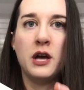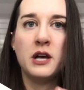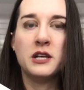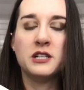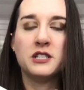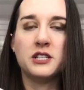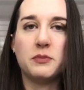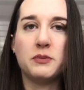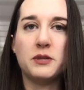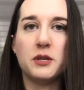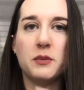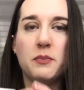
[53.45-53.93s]

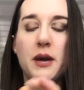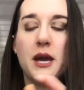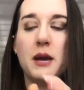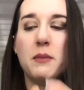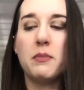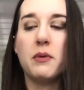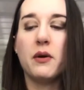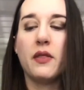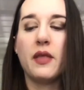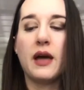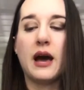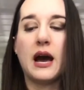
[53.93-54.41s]
slips of
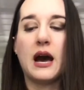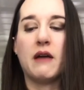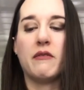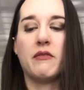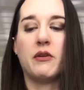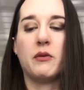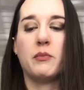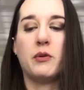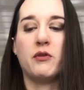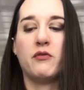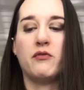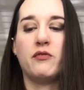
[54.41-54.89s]
paper that have
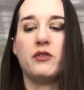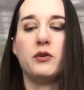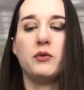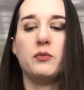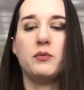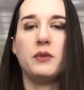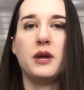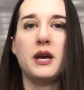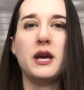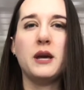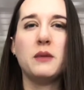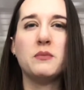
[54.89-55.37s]
the
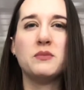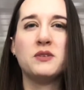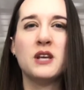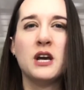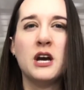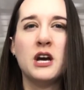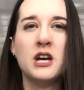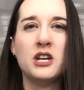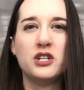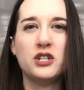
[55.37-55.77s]
perfume names,